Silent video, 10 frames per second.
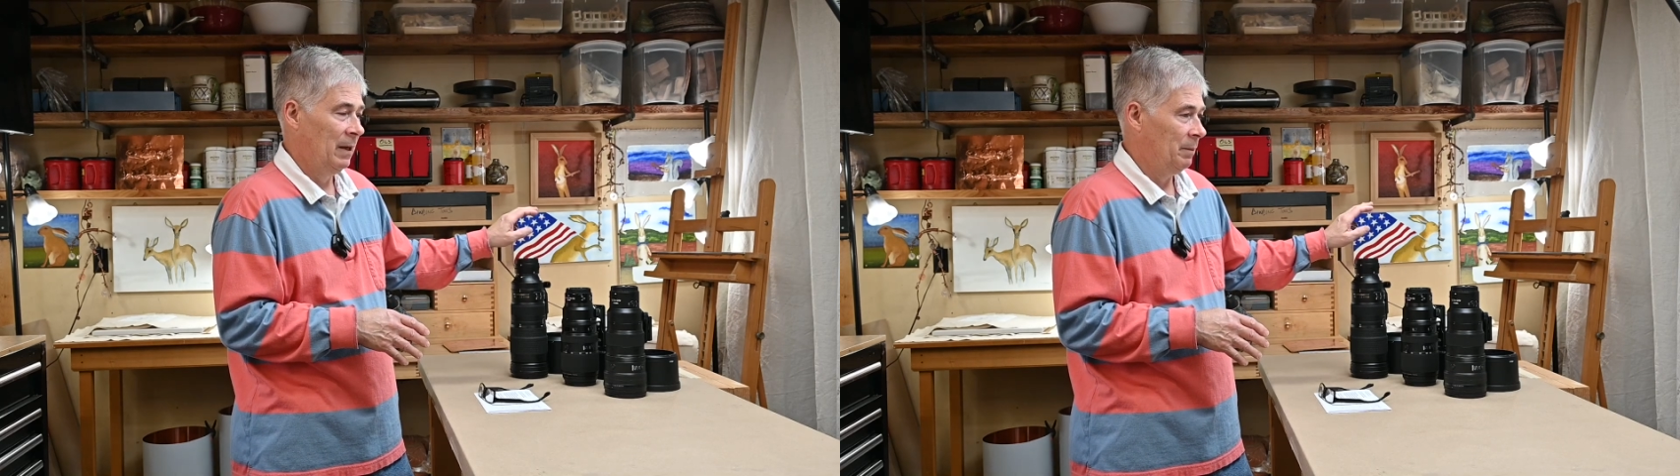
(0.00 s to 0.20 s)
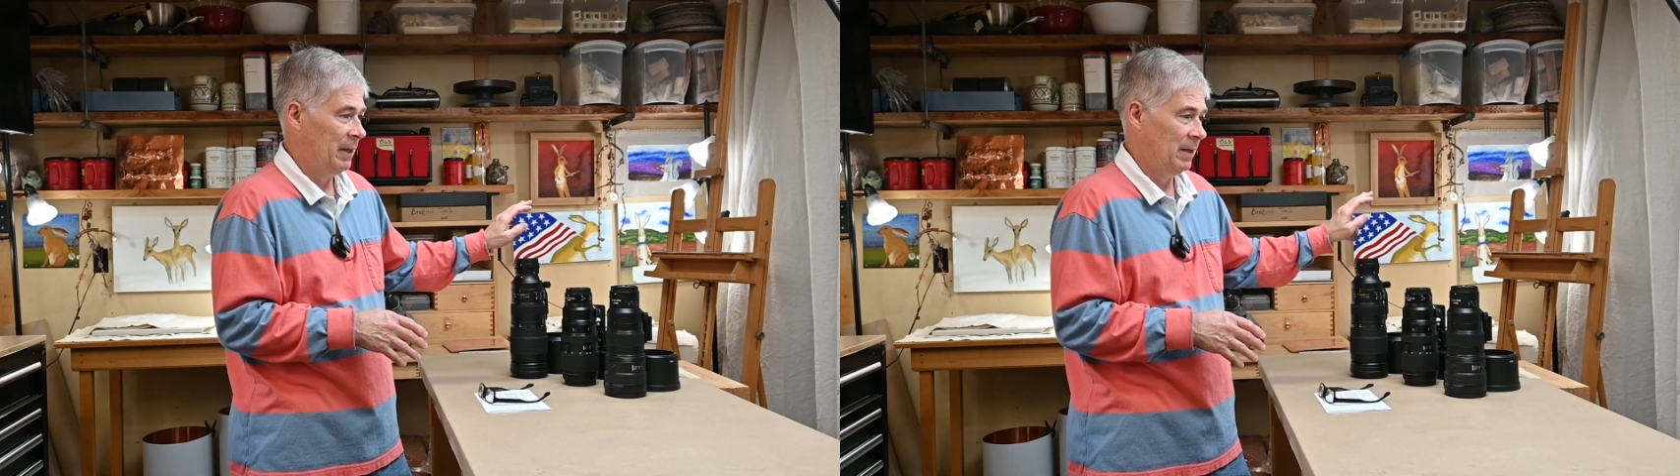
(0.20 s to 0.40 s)

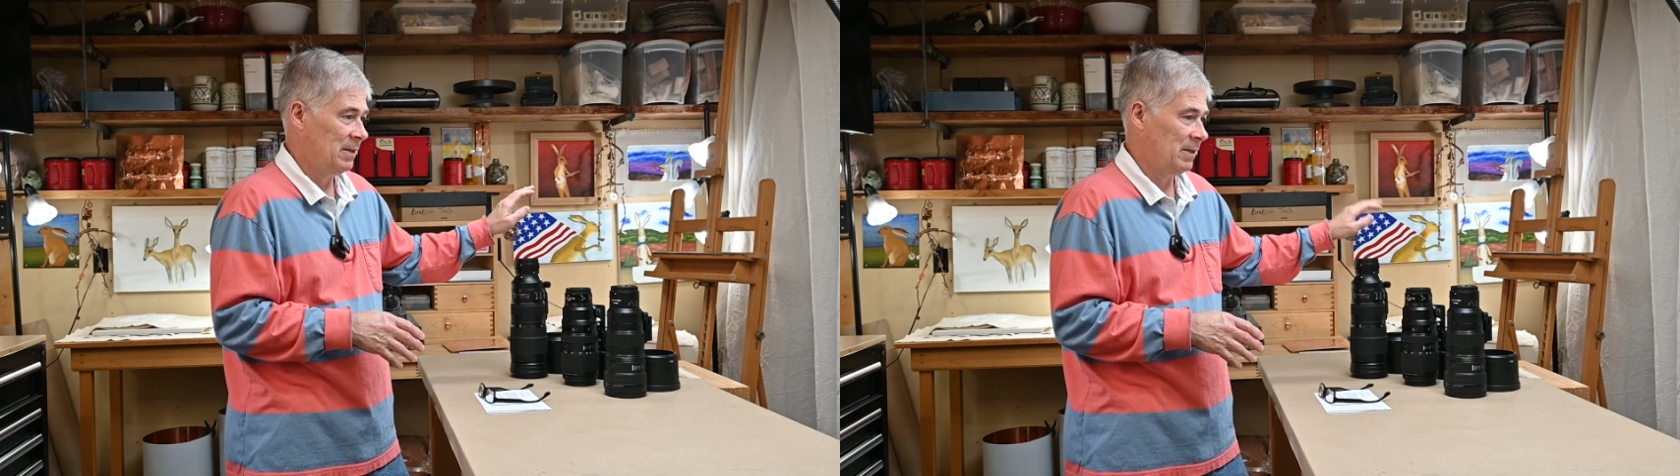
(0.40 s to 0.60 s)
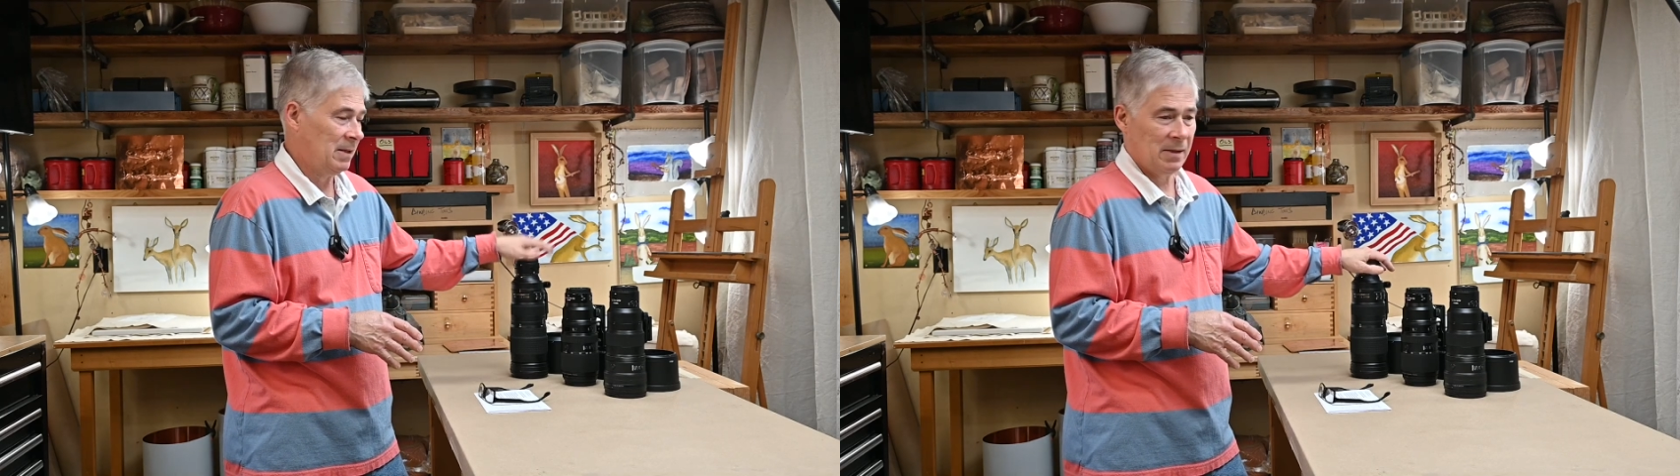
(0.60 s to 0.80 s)

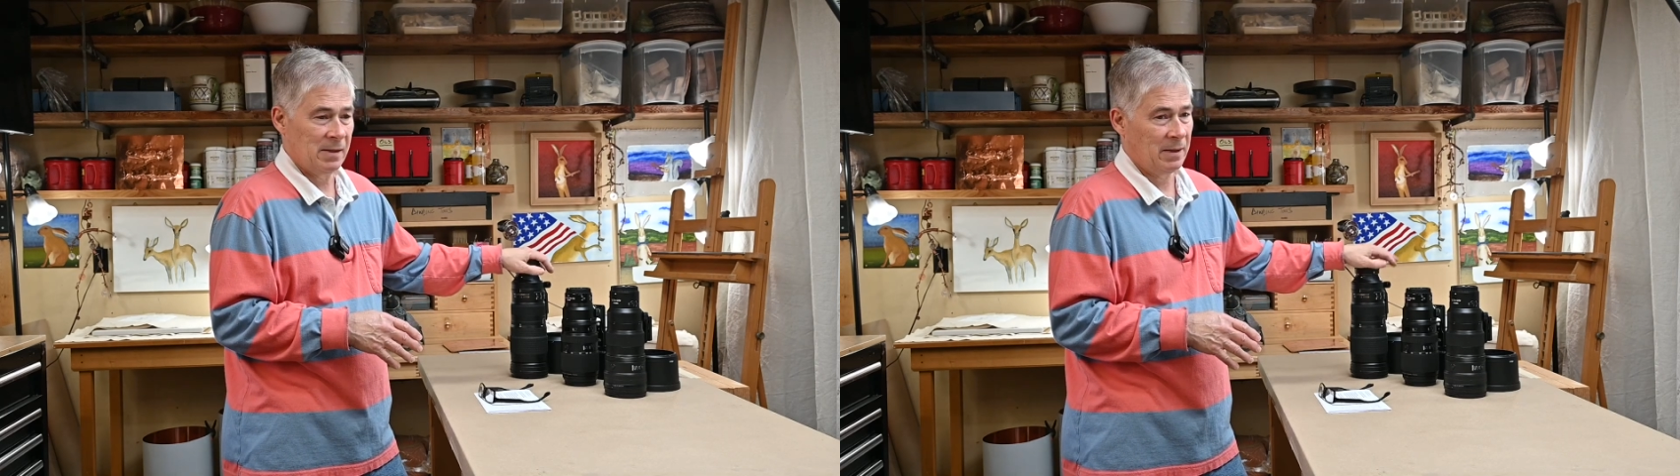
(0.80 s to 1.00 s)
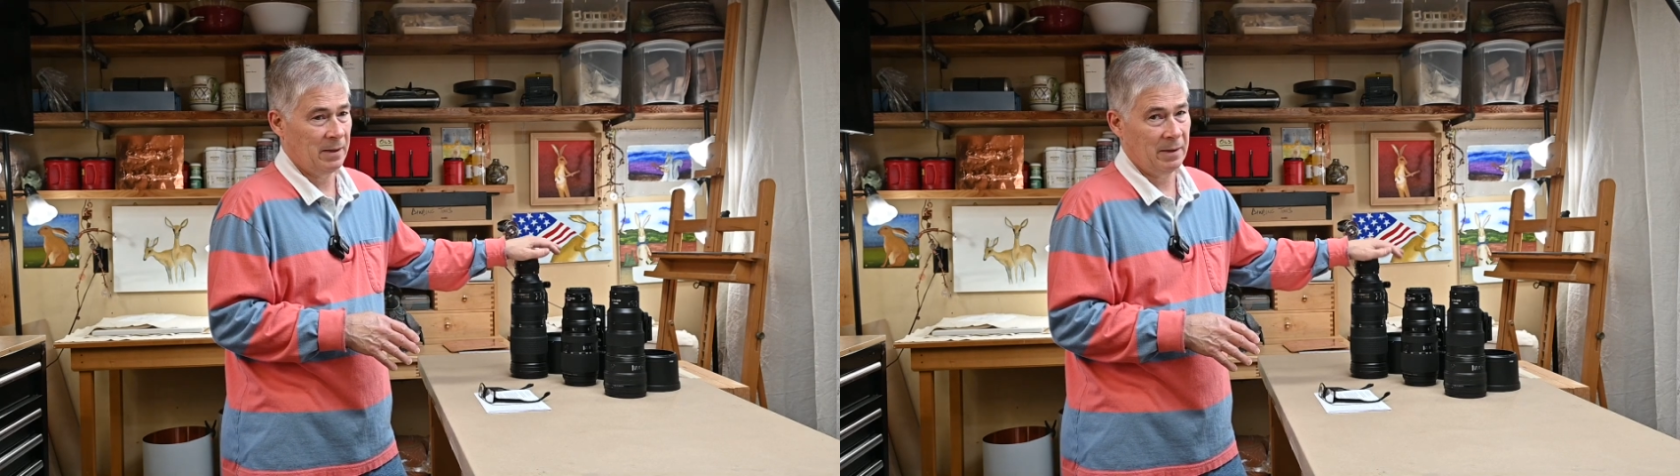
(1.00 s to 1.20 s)
because this
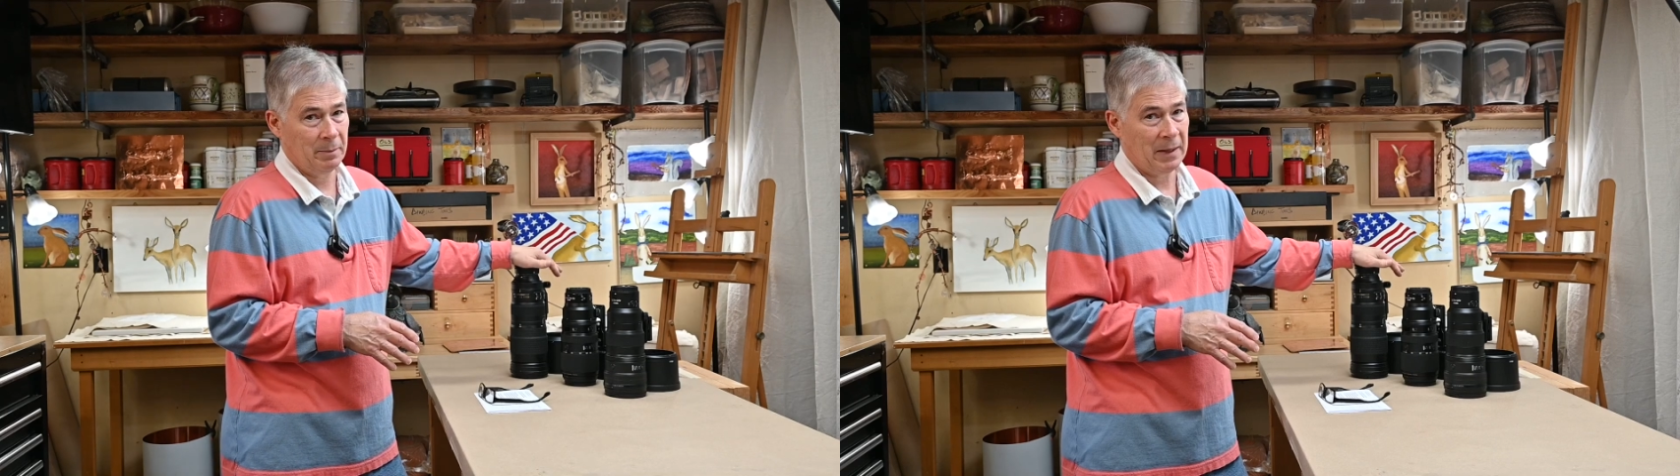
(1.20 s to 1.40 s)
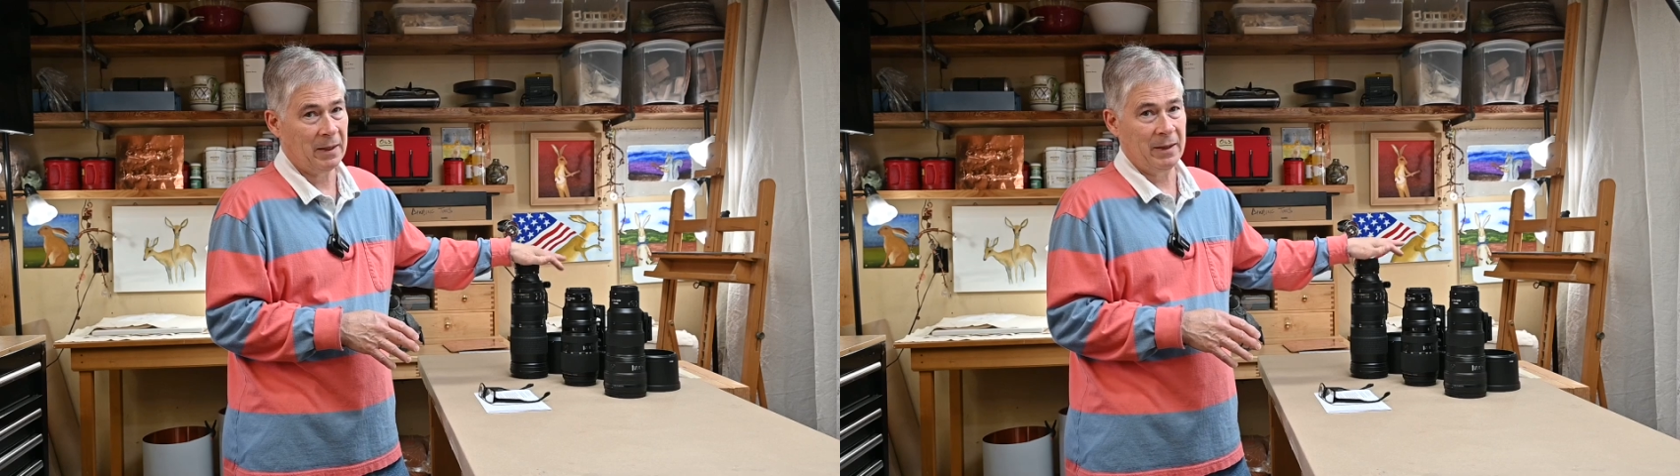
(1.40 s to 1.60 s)
is a
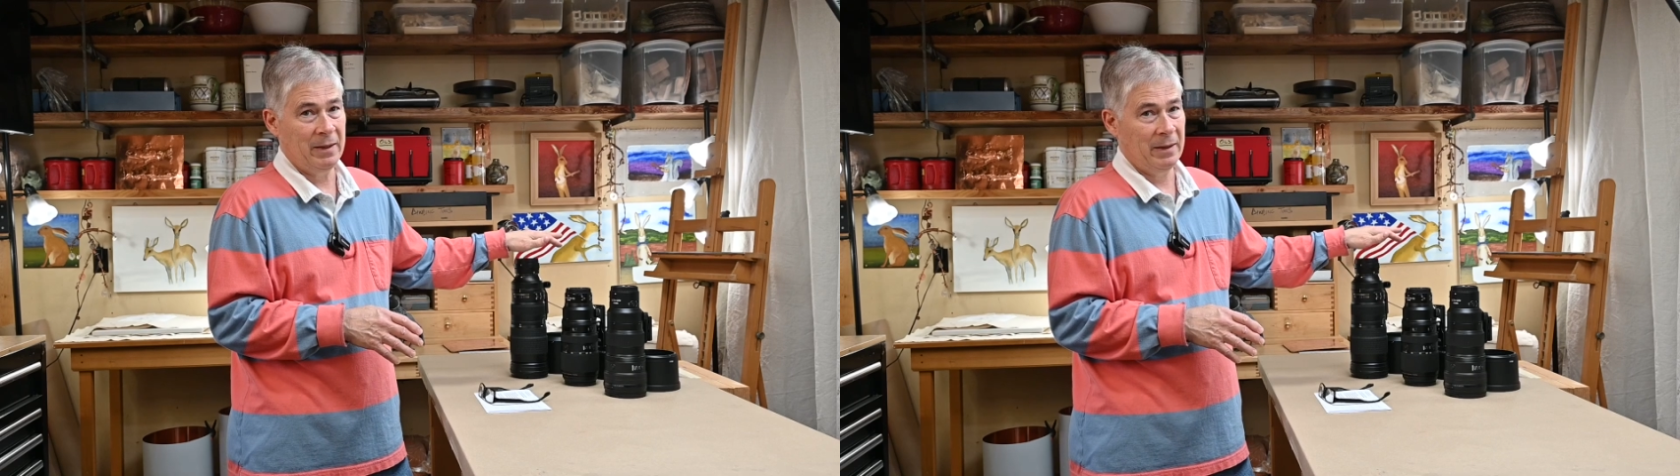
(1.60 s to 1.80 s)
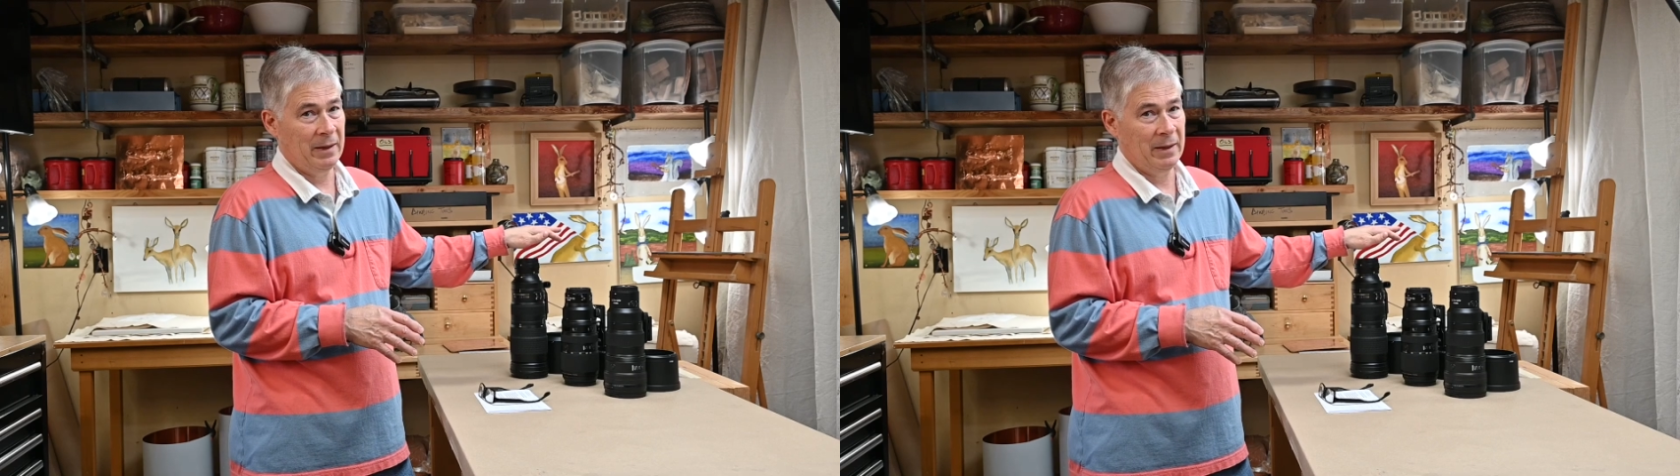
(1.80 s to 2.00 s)

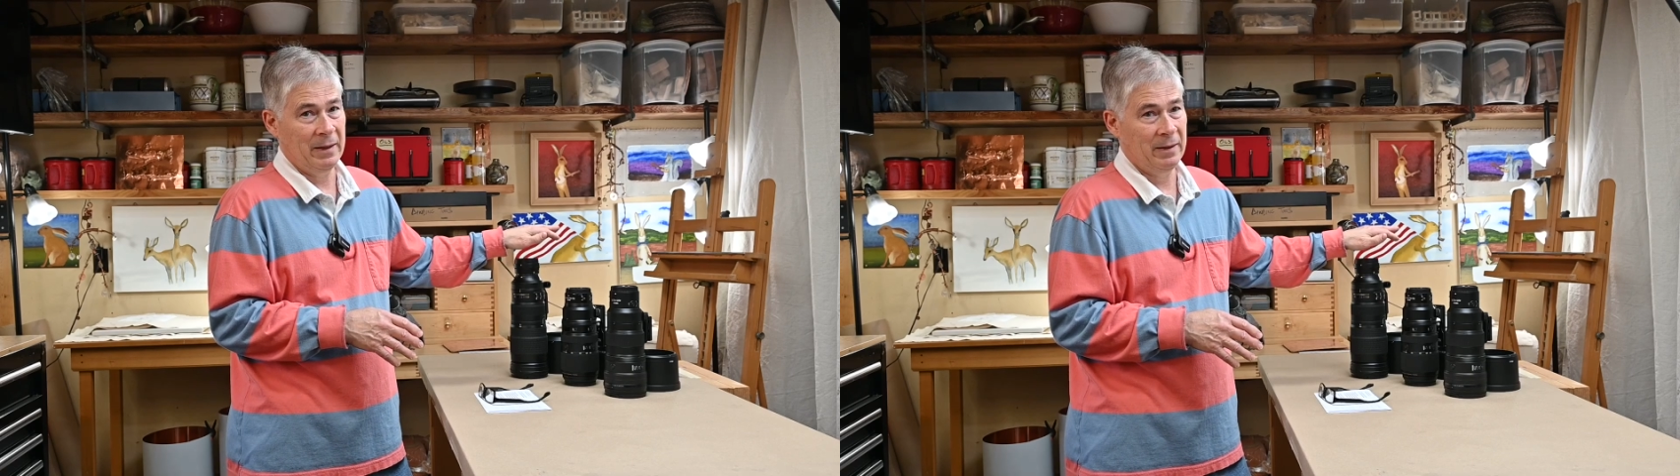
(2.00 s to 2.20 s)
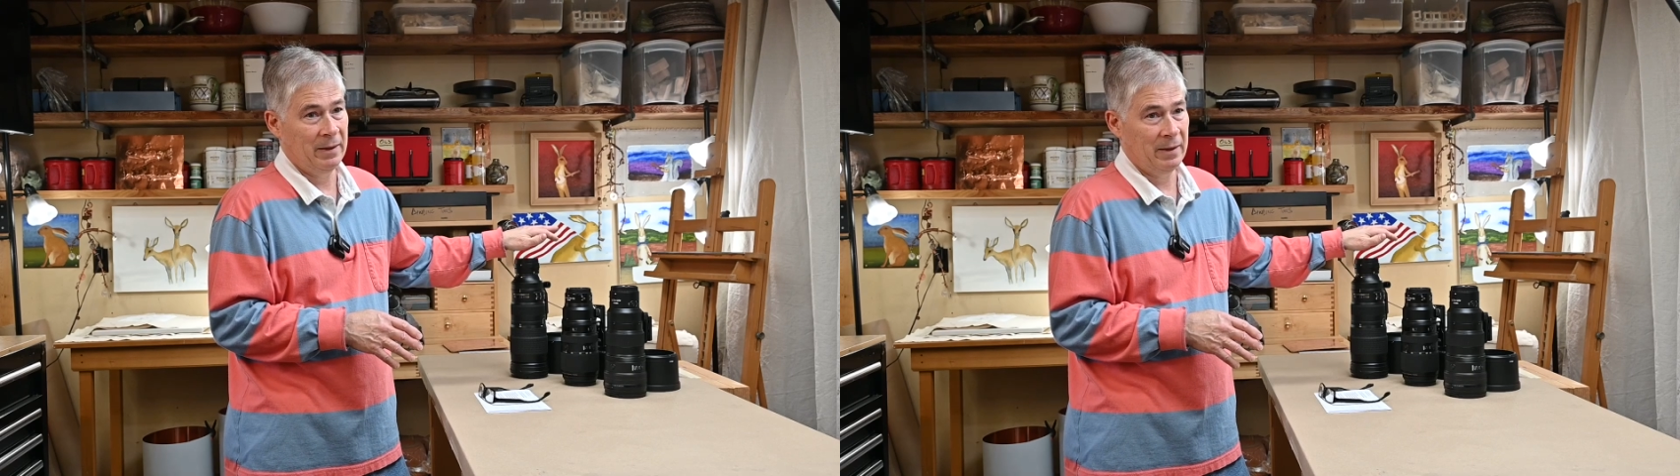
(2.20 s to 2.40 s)
mighty
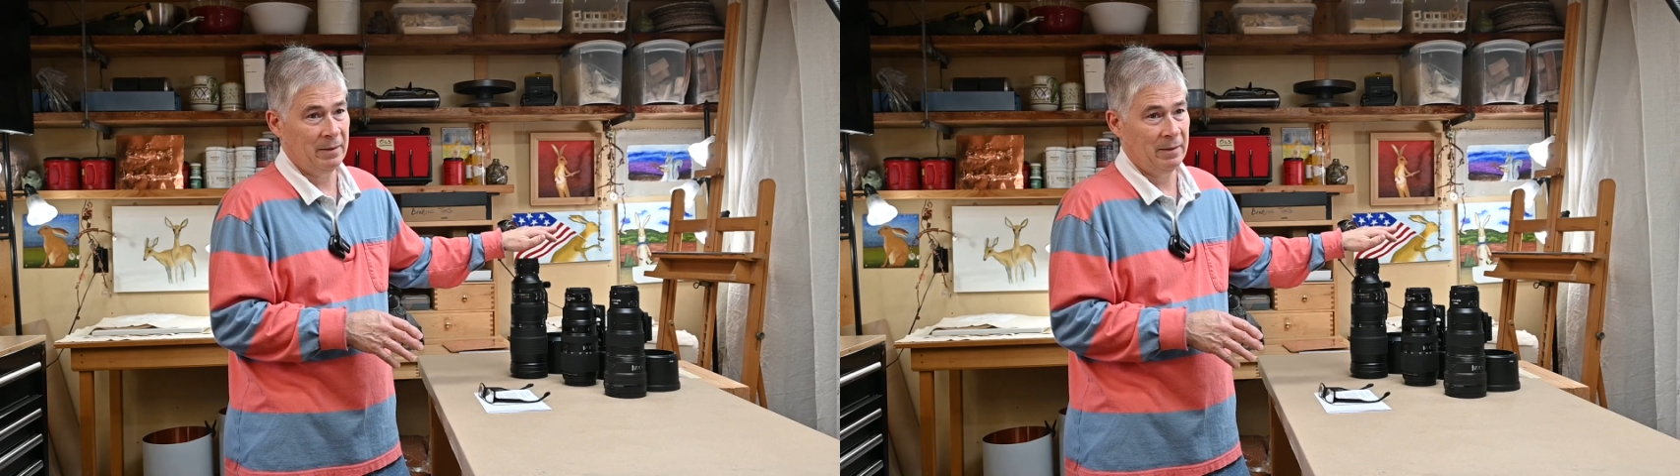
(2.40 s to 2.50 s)
and